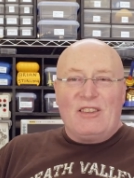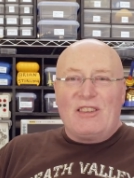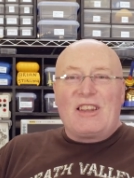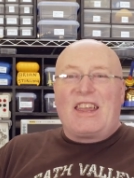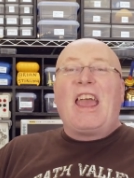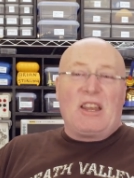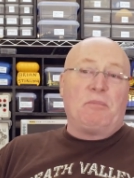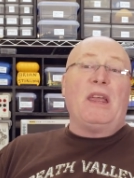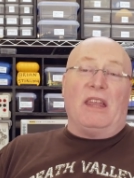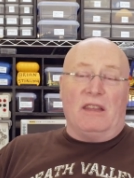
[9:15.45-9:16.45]
That can't
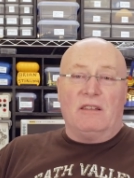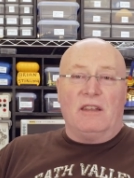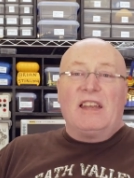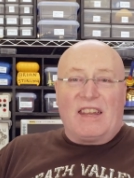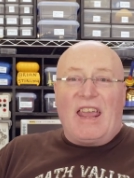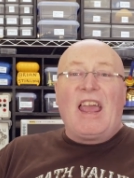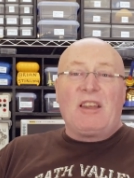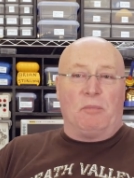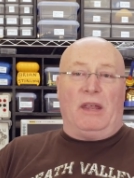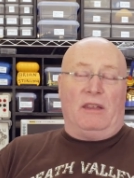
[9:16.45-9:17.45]
be. It
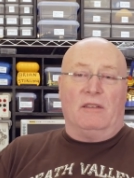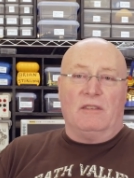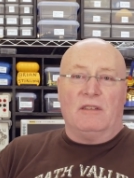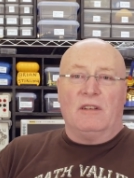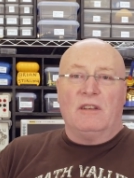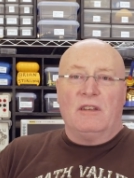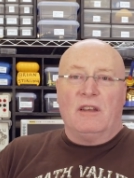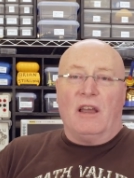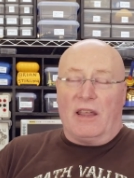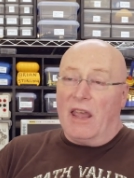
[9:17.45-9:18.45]
can't be.
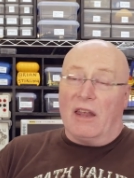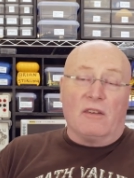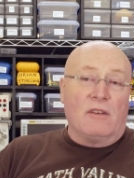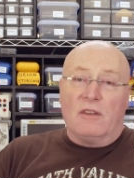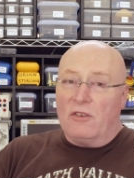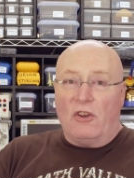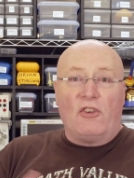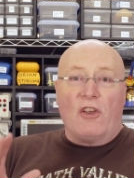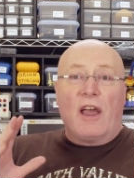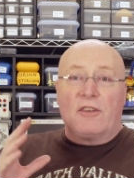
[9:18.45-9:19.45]
Again,
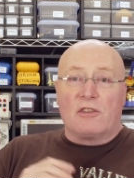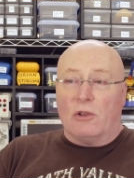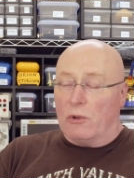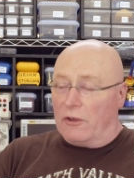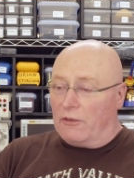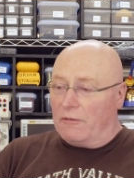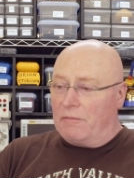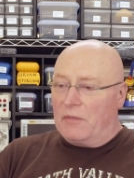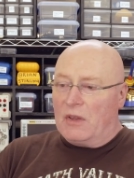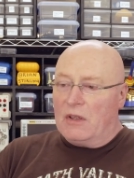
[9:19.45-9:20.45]
DJI is clueless.
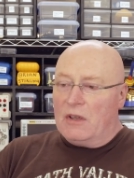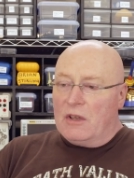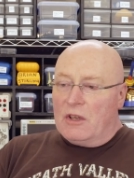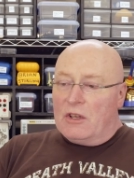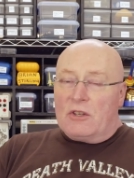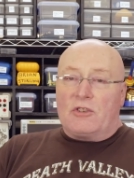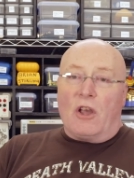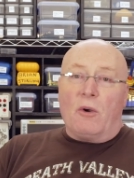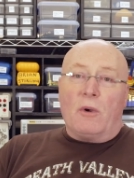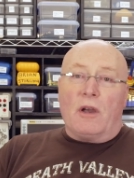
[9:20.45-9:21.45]

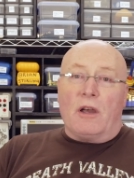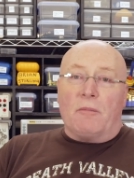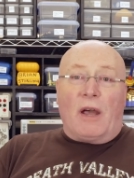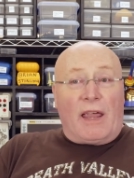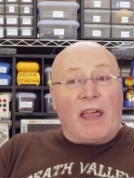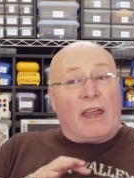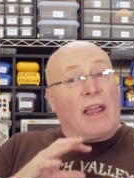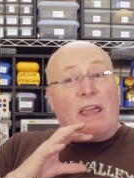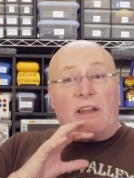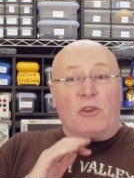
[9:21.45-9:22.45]
So
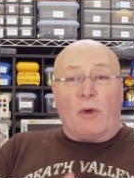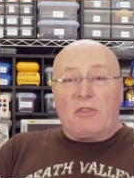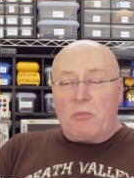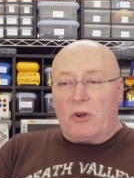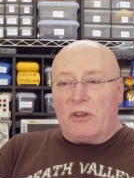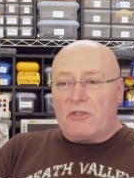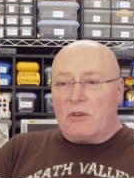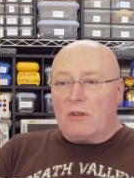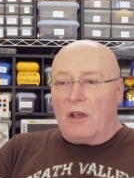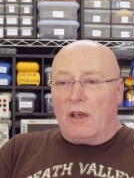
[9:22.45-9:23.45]
I do have some more
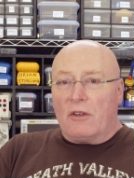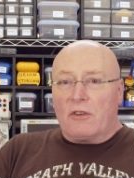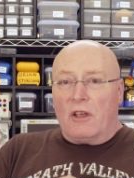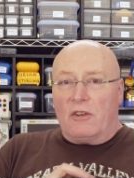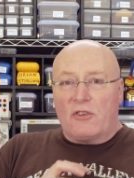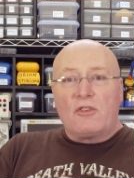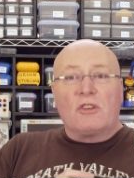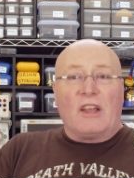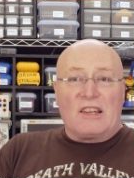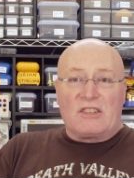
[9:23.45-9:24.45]

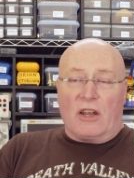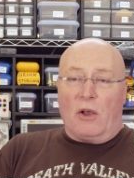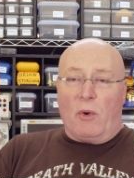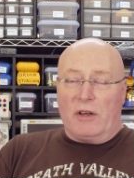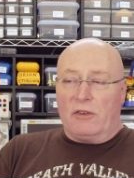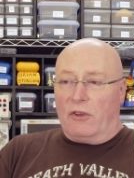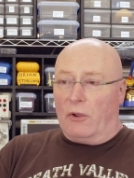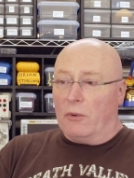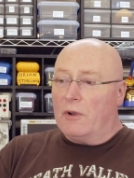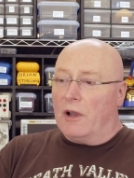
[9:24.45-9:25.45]
additional tests that I want to
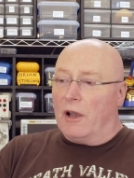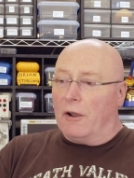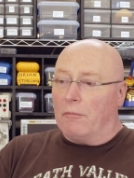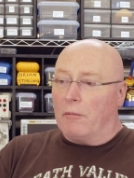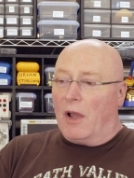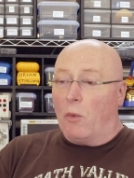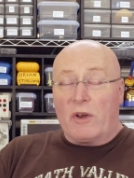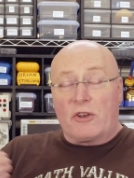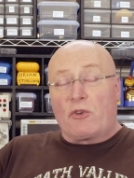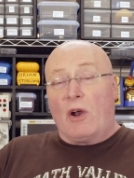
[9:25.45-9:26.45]
do. I
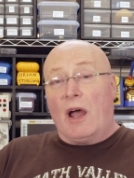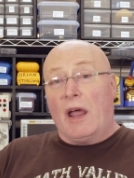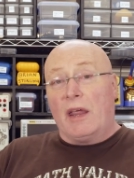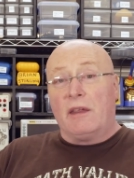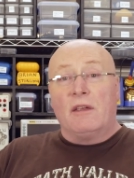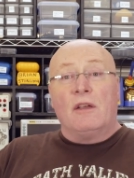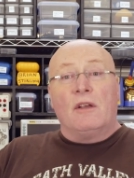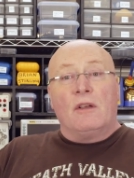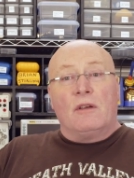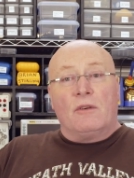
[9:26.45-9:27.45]
want to try
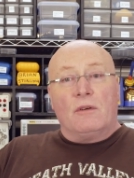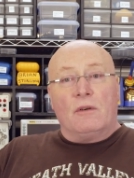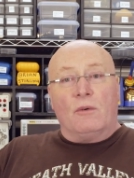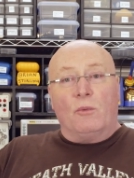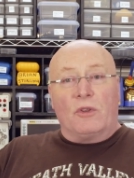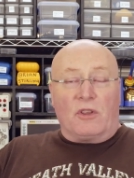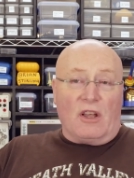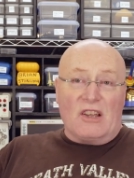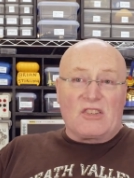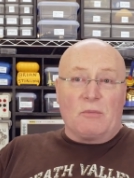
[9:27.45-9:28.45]
with the
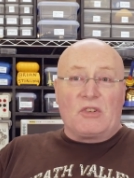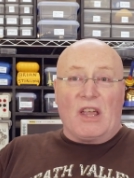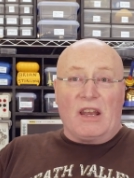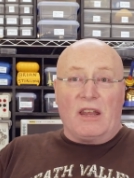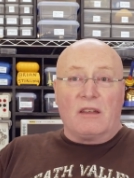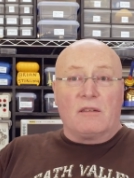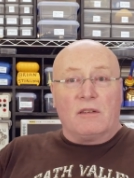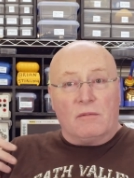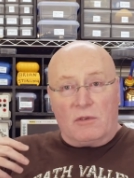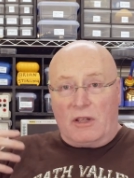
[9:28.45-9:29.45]
custom setting,
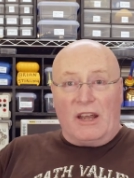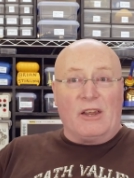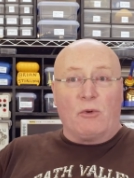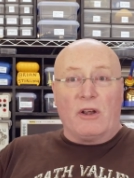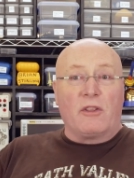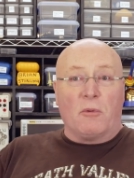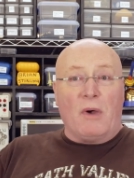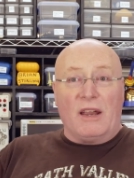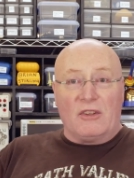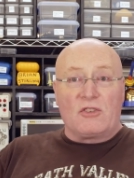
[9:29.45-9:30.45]
getting rid of the
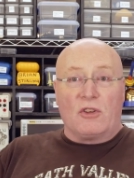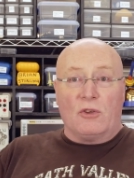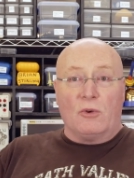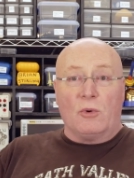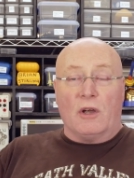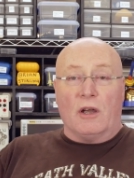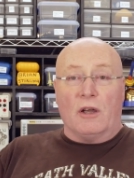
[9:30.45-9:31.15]
-2